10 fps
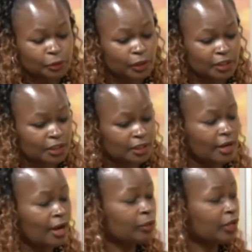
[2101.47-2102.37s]
per to what
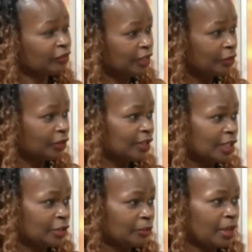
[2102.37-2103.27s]
I would have done
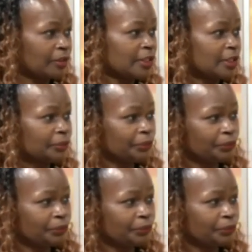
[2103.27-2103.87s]
research about.